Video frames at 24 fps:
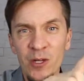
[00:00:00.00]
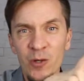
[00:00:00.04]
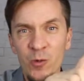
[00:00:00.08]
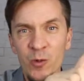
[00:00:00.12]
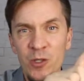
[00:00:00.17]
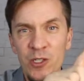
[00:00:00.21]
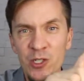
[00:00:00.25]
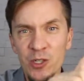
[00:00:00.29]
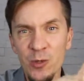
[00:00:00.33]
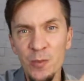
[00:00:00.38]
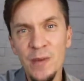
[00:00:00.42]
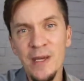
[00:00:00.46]

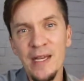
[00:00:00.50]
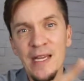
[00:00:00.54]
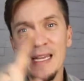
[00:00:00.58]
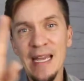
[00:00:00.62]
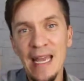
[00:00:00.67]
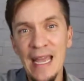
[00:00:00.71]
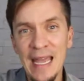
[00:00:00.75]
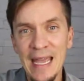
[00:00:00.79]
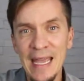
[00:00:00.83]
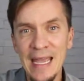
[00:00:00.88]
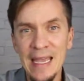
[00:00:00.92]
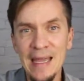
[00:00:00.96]
Would you pick
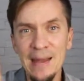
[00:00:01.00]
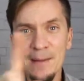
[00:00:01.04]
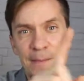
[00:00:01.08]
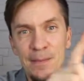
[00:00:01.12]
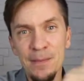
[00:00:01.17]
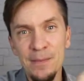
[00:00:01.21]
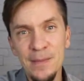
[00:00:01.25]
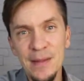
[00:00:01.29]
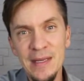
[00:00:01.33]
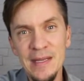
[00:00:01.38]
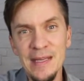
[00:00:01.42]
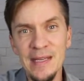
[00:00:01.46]
A,
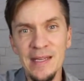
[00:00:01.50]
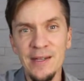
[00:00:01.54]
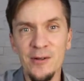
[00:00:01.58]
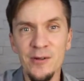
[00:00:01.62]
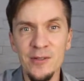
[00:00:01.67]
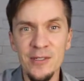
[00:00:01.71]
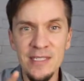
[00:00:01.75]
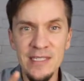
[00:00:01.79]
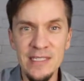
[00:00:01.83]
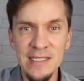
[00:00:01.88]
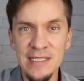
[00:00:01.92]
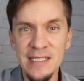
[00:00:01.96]
B,
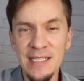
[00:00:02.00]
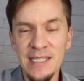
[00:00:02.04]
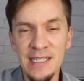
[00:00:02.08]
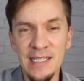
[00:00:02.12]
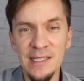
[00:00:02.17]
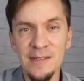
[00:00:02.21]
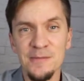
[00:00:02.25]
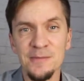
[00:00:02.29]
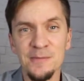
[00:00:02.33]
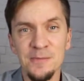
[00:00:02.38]
or C?